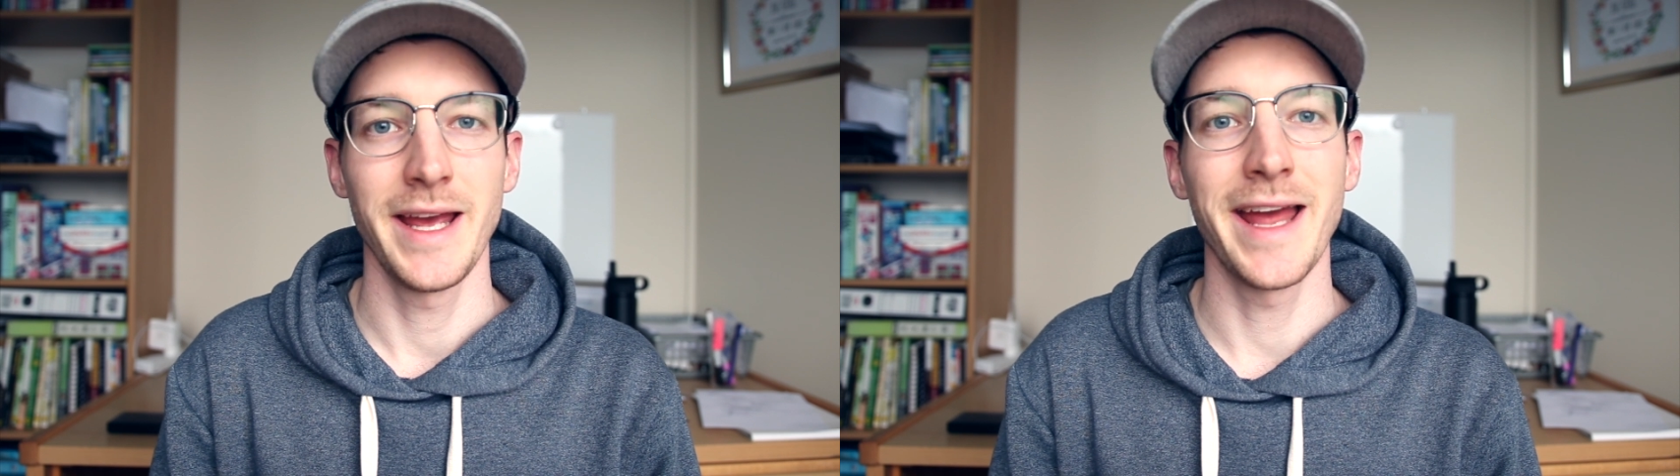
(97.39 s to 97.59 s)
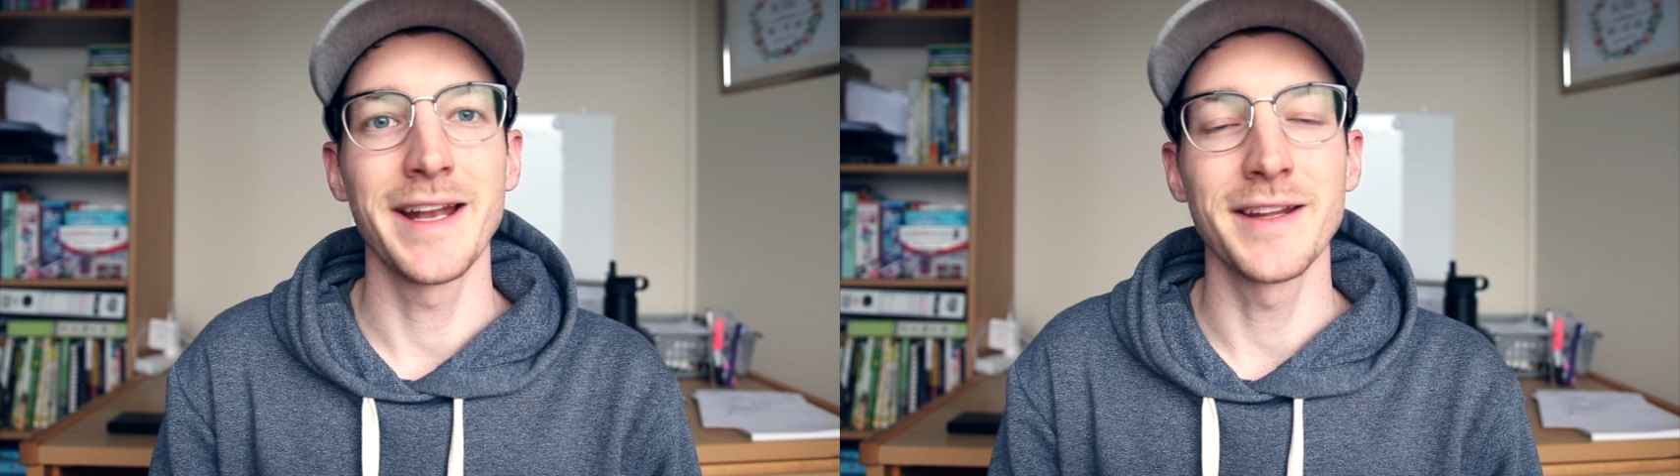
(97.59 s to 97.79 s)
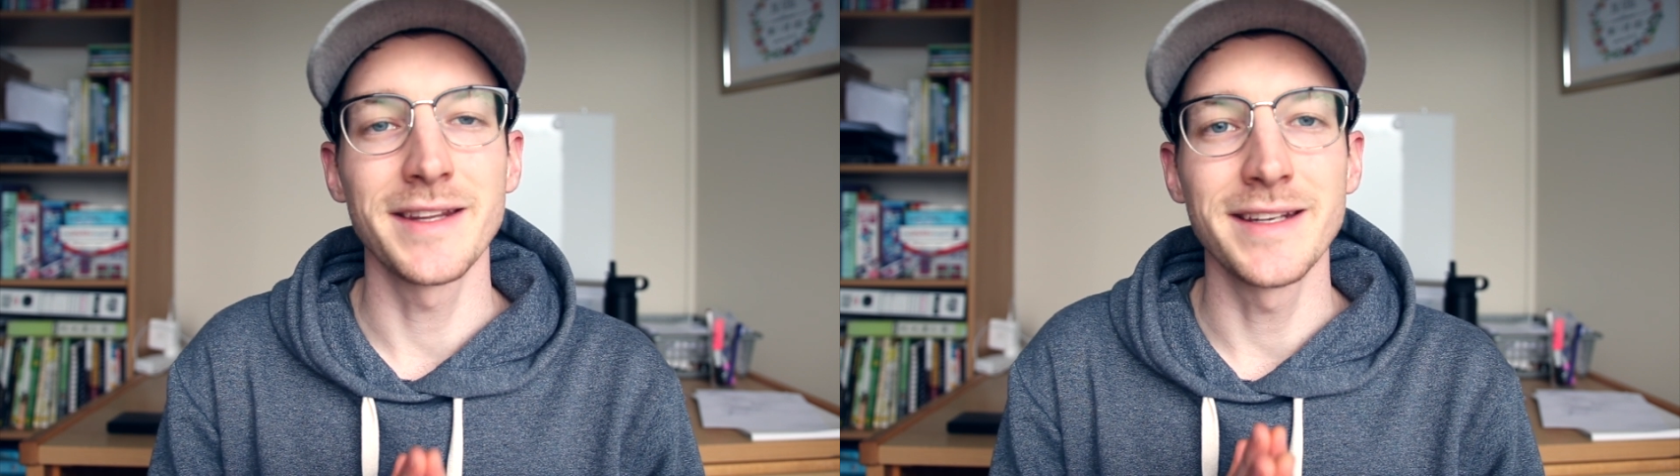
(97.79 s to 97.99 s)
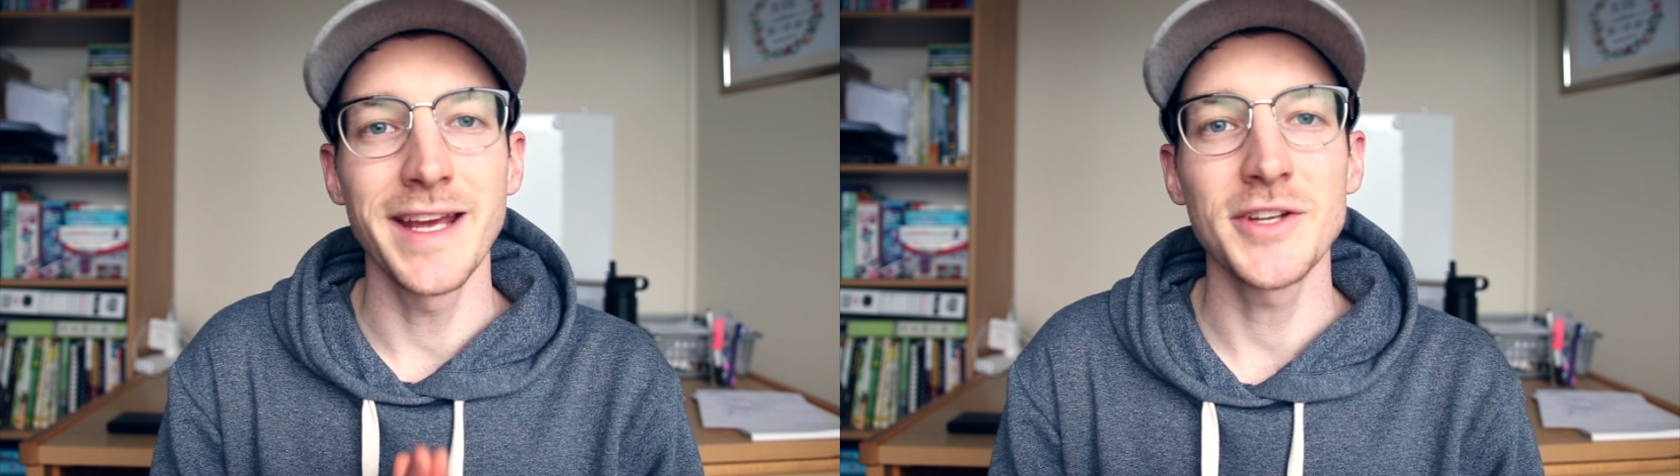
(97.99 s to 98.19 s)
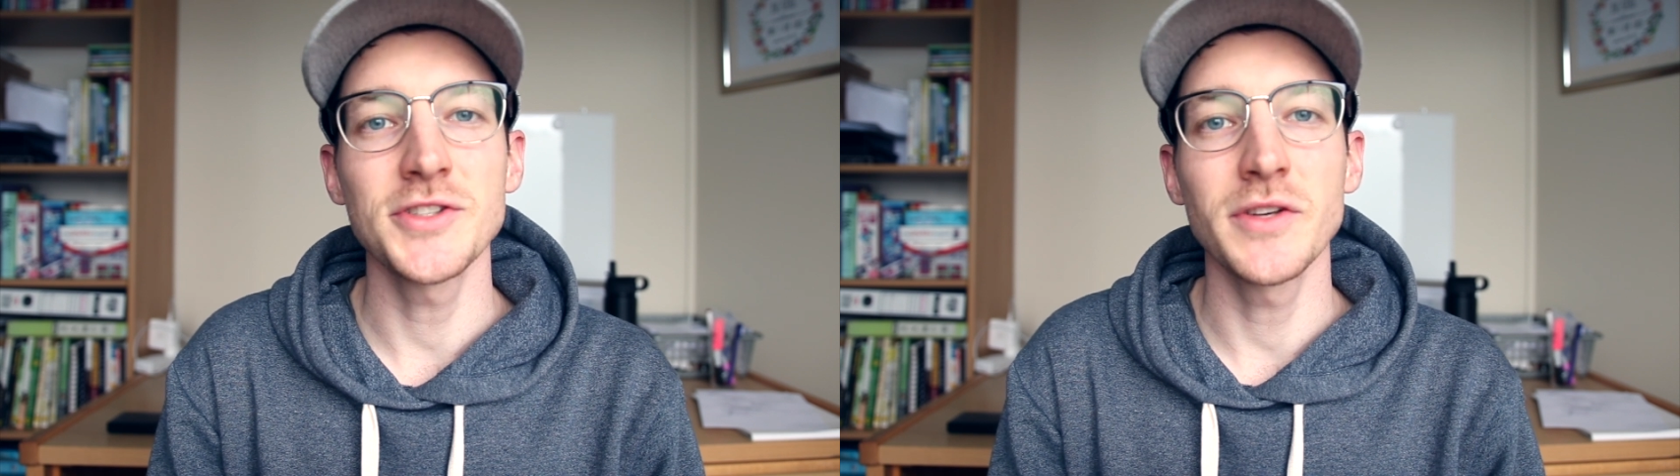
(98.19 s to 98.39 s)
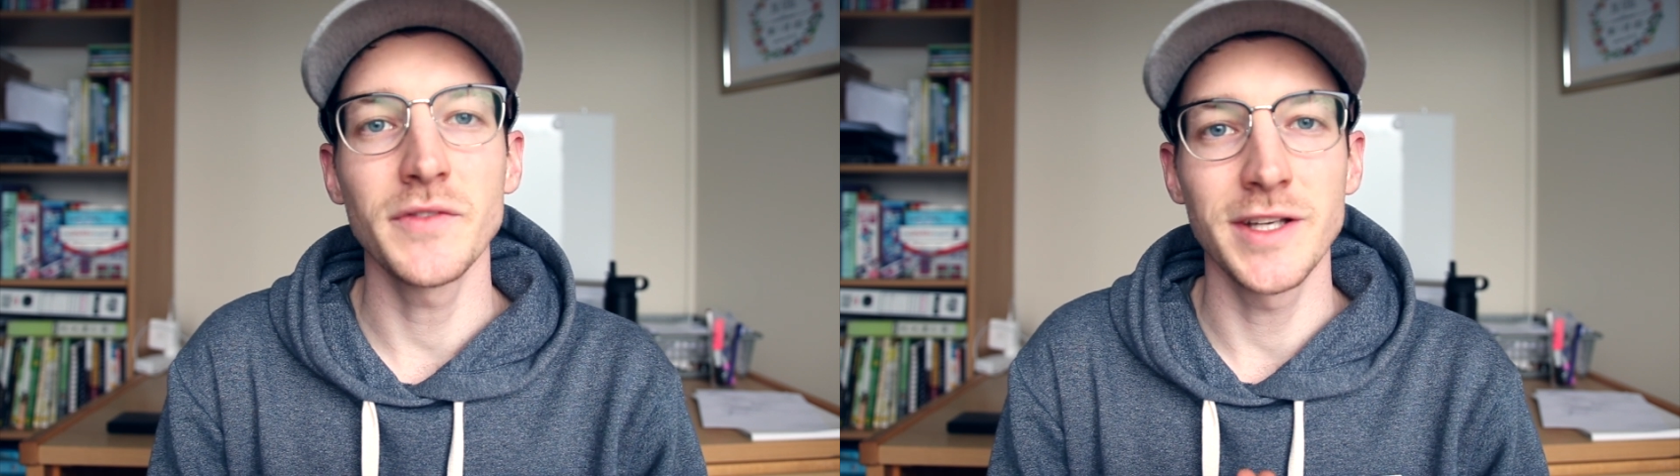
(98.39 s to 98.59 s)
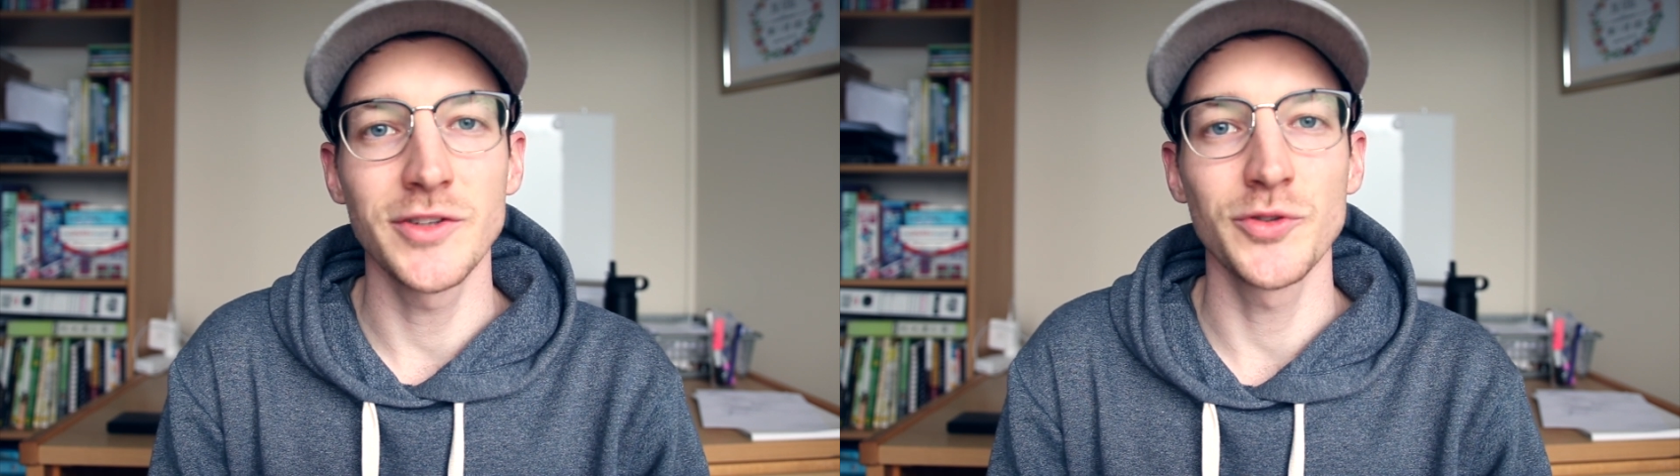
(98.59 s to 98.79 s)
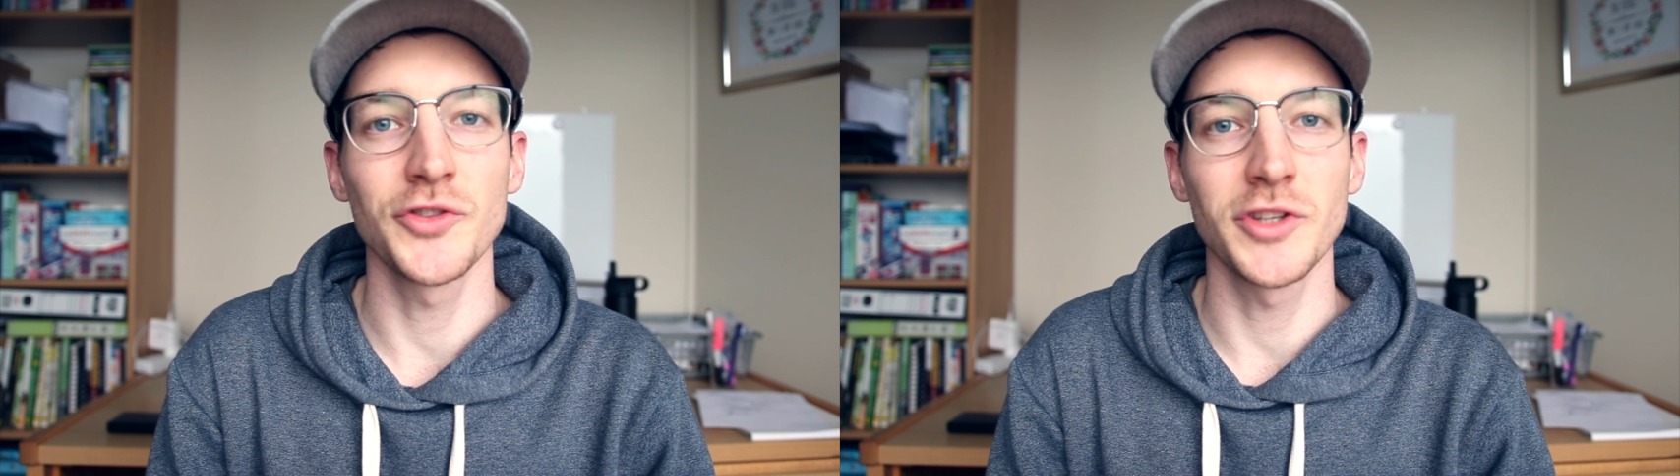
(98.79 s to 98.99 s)
And the nation of
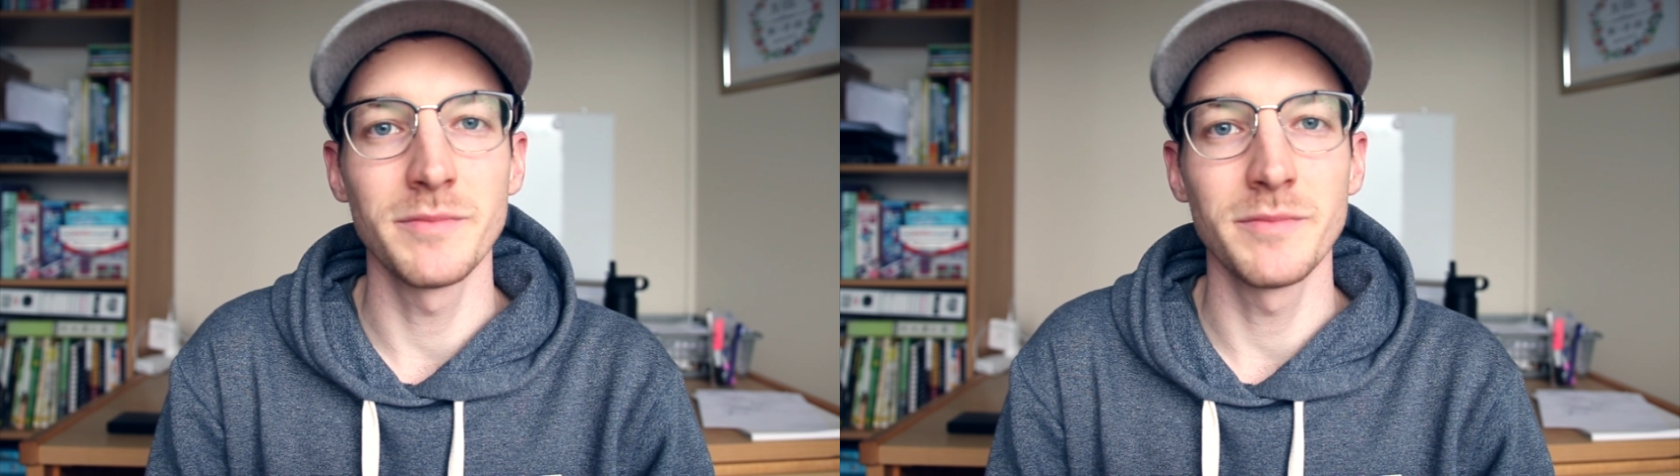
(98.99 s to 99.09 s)
Israel's